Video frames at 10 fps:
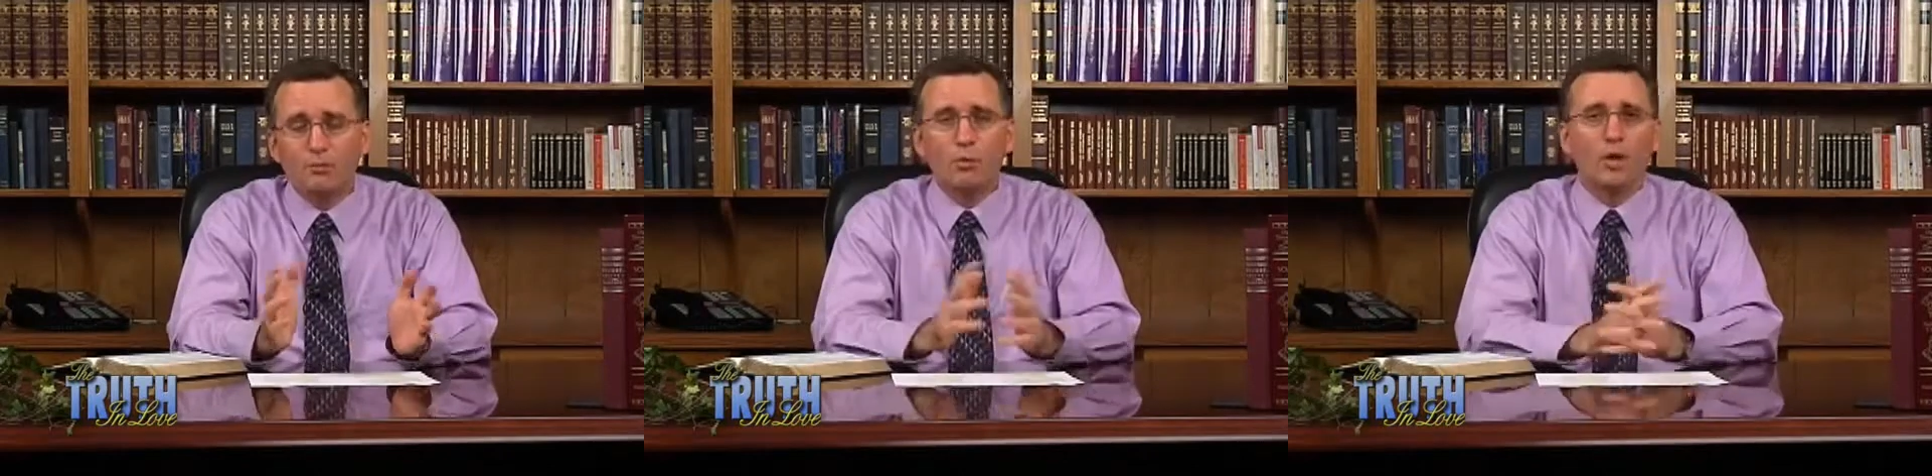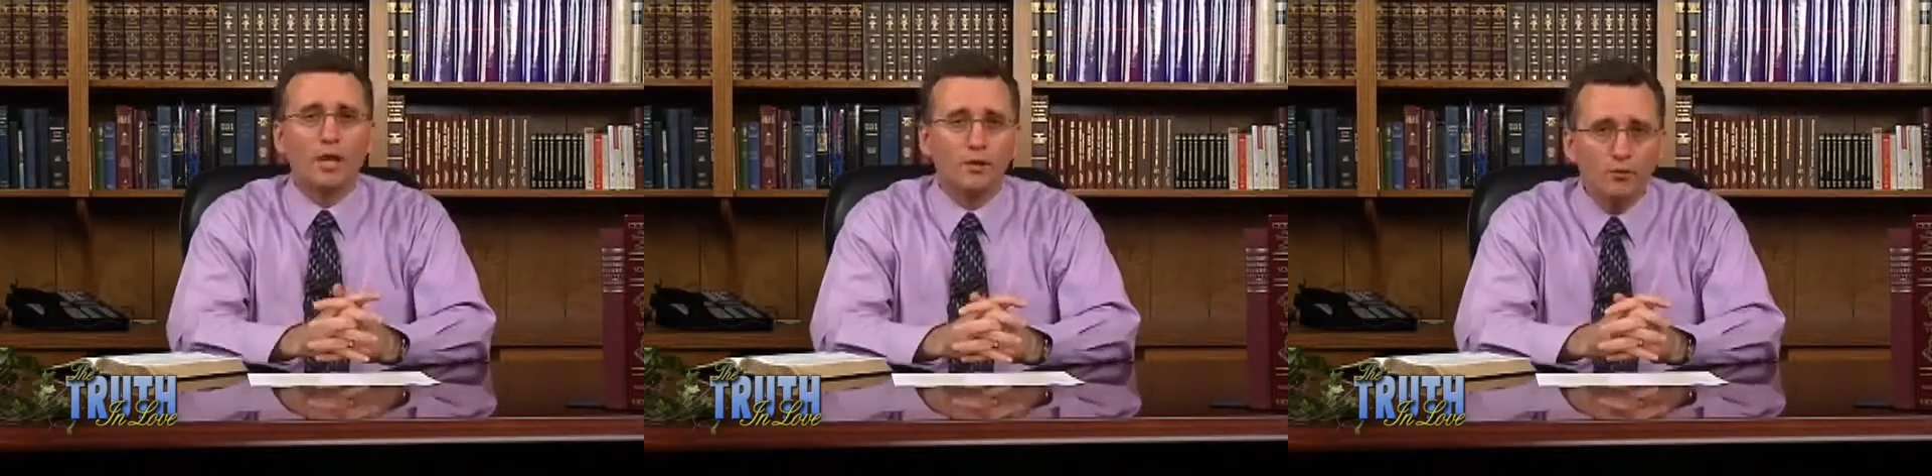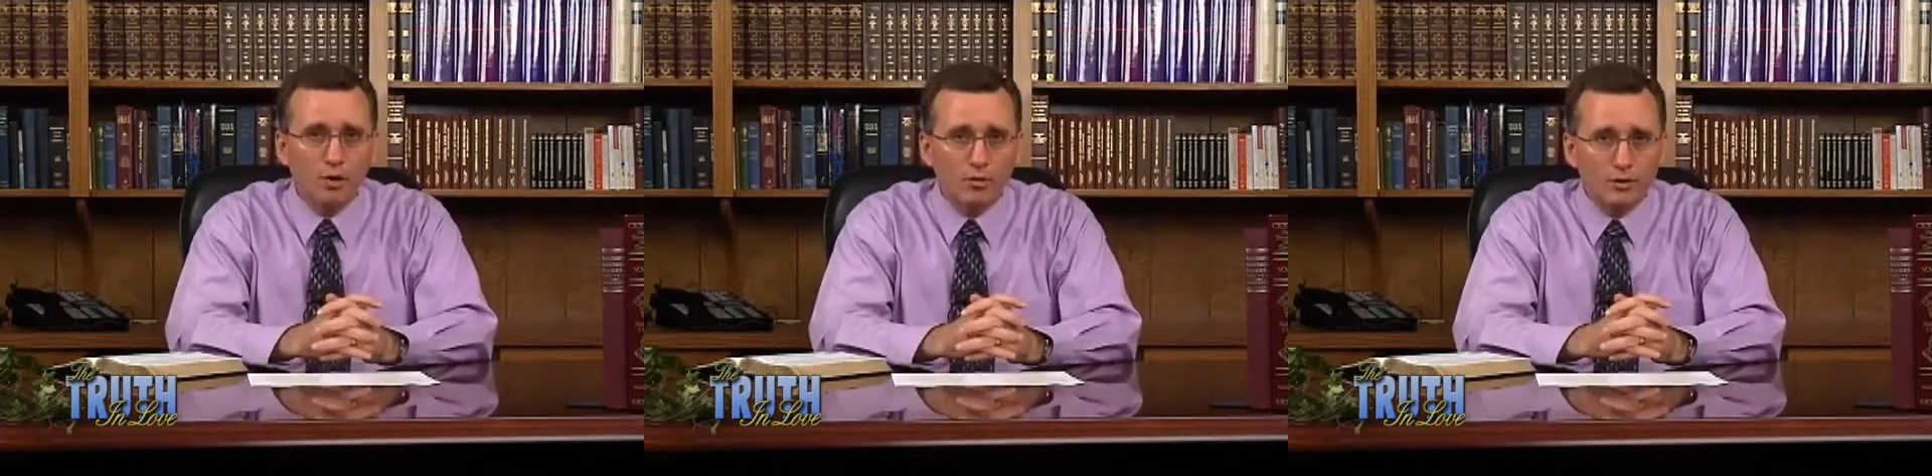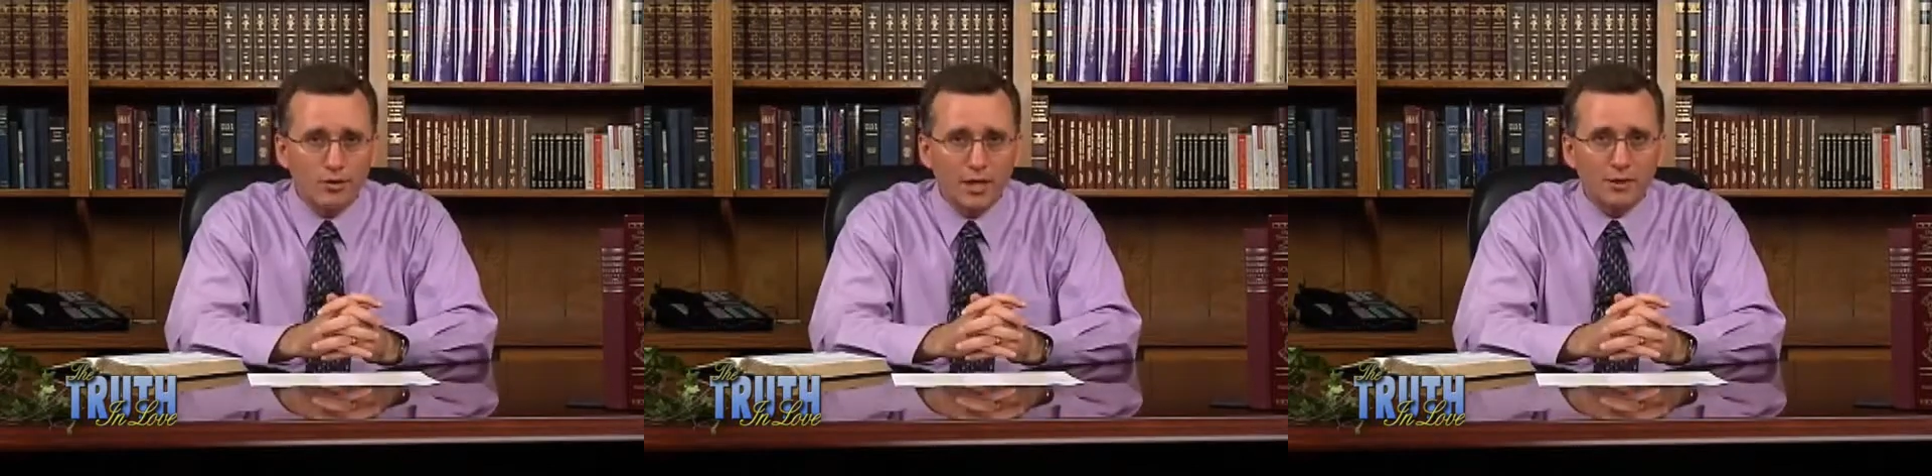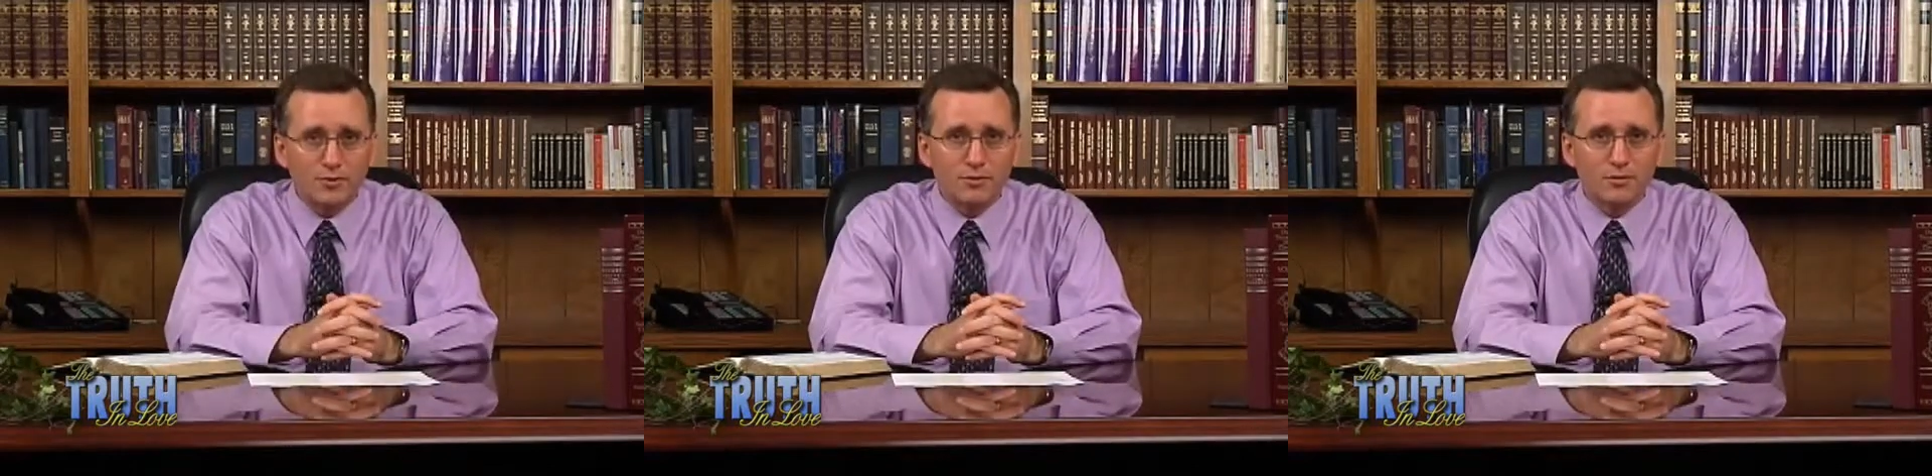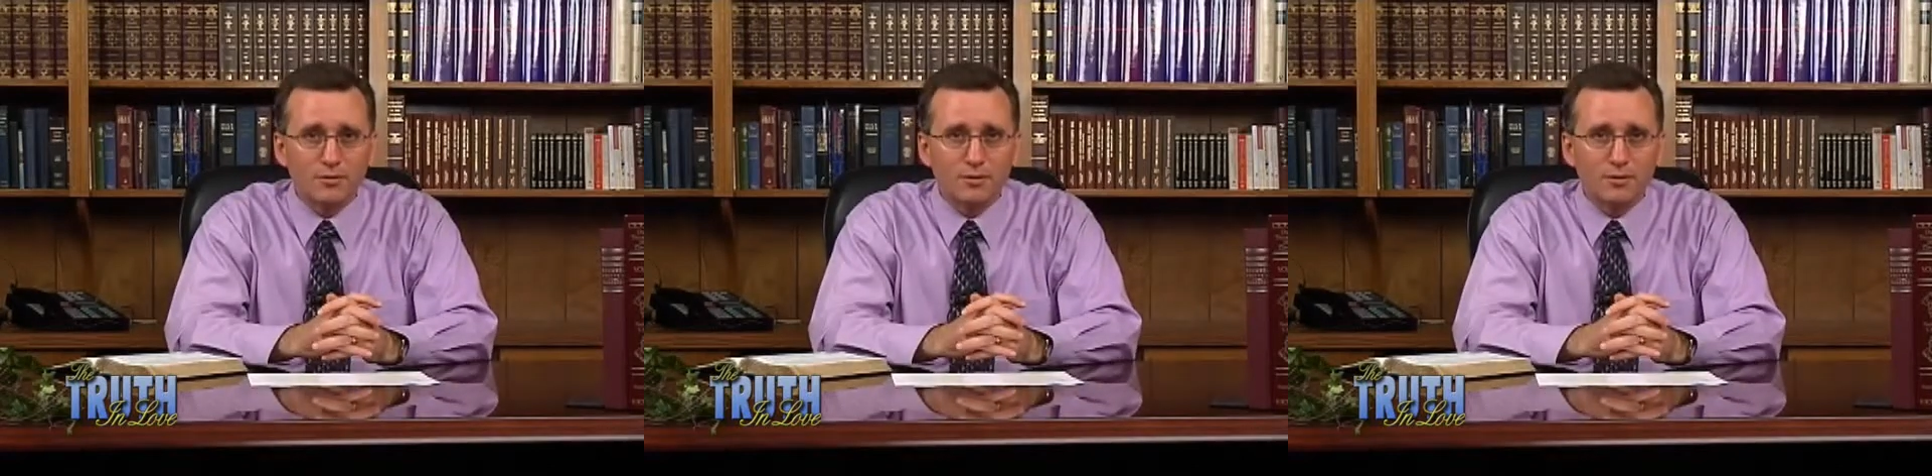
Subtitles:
But what I do know is this,